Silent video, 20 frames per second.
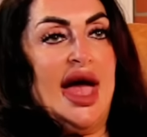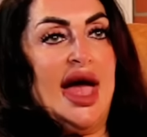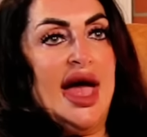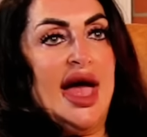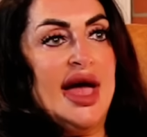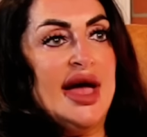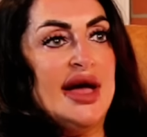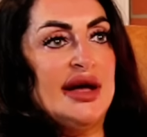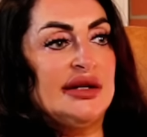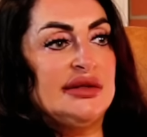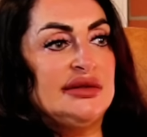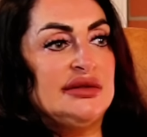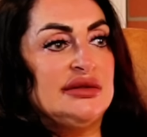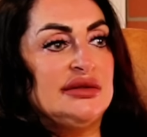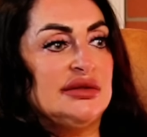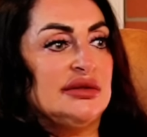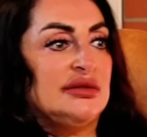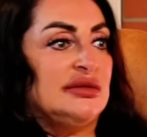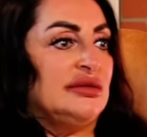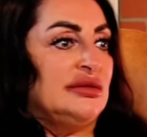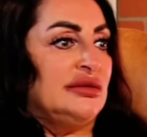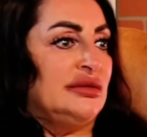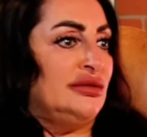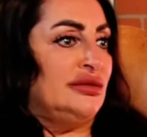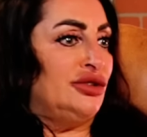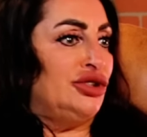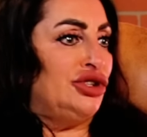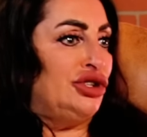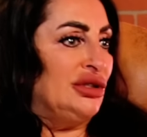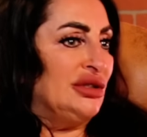and
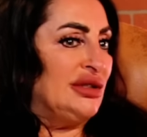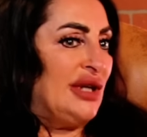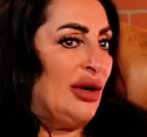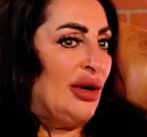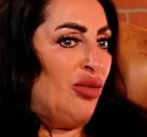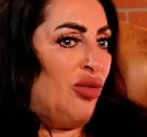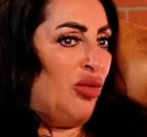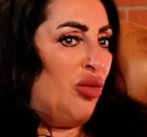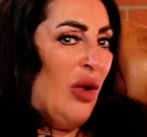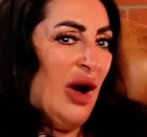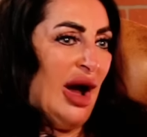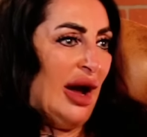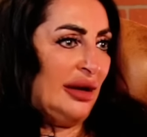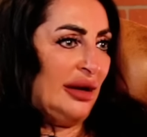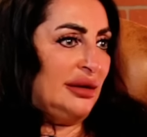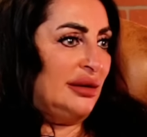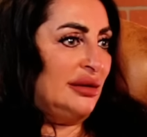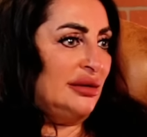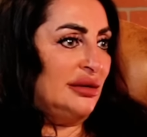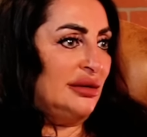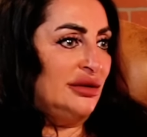she's like, "What?"